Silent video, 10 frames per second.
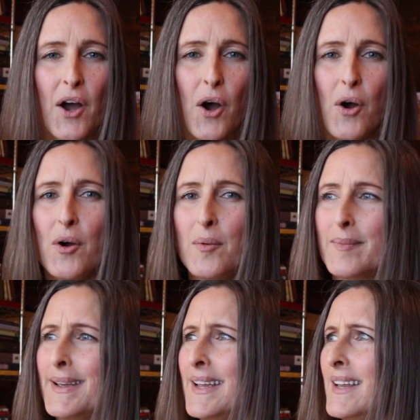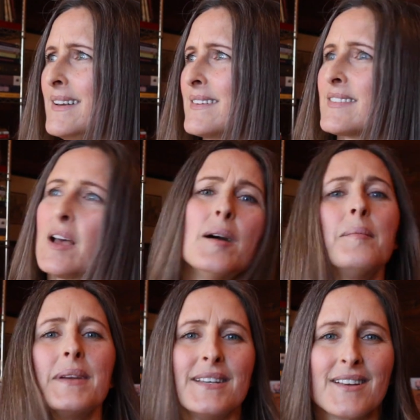home and
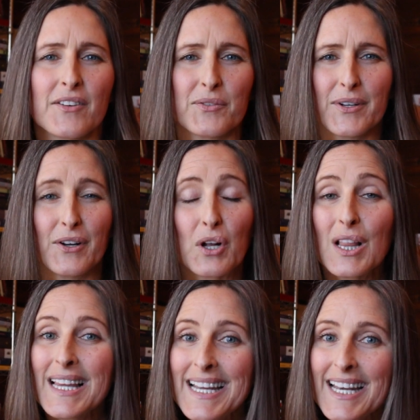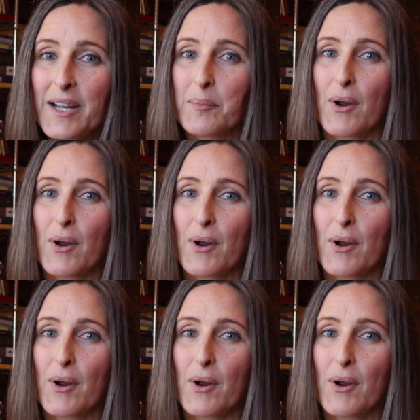some industrial cleaning